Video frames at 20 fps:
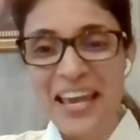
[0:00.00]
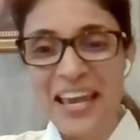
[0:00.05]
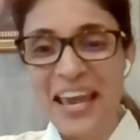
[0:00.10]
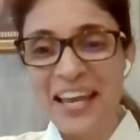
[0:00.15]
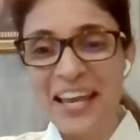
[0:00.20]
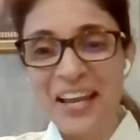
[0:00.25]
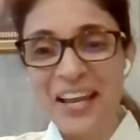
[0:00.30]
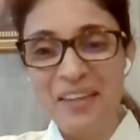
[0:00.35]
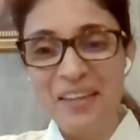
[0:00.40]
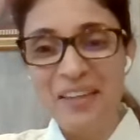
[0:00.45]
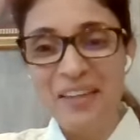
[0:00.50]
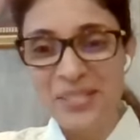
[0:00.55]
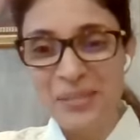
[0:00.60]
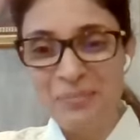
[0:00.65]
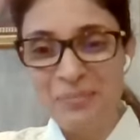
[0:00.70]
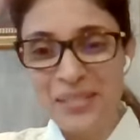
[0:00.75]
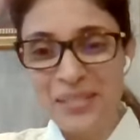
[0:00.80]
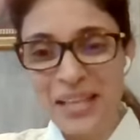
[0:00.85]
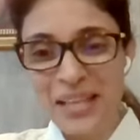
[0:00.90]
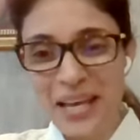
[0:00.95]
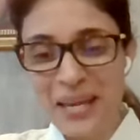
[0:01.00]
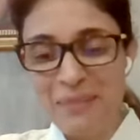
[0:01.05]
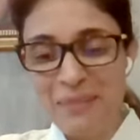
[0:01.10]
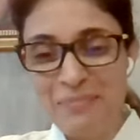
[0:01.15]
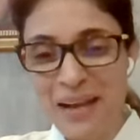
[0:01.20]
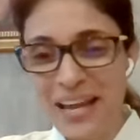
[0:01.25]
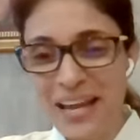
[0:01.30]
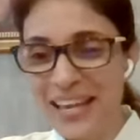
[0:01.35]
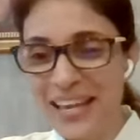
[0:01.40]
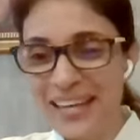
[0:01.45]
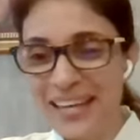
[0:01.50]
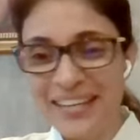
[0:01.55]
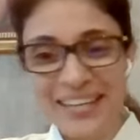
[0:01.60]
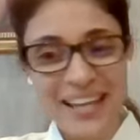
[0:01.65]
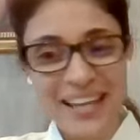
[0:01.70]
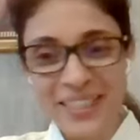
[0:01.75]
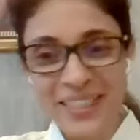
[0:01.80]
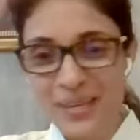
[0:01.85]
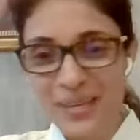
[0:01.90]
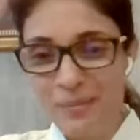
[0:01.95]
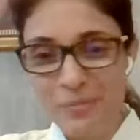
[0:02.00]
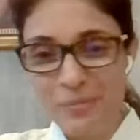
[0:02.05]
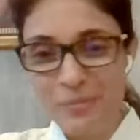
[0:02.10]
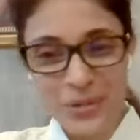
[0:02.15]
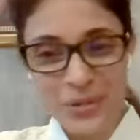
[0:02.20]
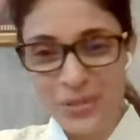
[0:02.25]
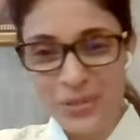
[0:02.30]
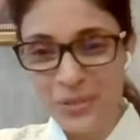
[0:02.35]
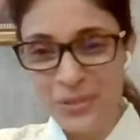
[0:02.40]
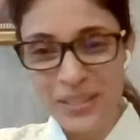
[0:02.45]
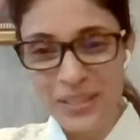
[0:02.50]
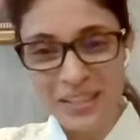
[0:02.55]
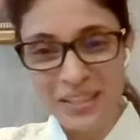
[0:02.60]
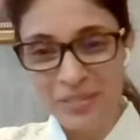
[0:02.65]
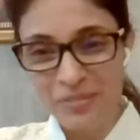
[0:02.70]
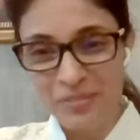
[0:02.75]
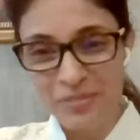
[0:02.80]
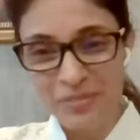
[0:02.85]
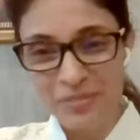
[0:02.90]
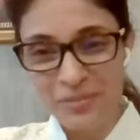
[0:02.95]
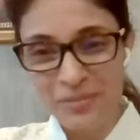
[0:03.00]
and after some time I had nothing more to give.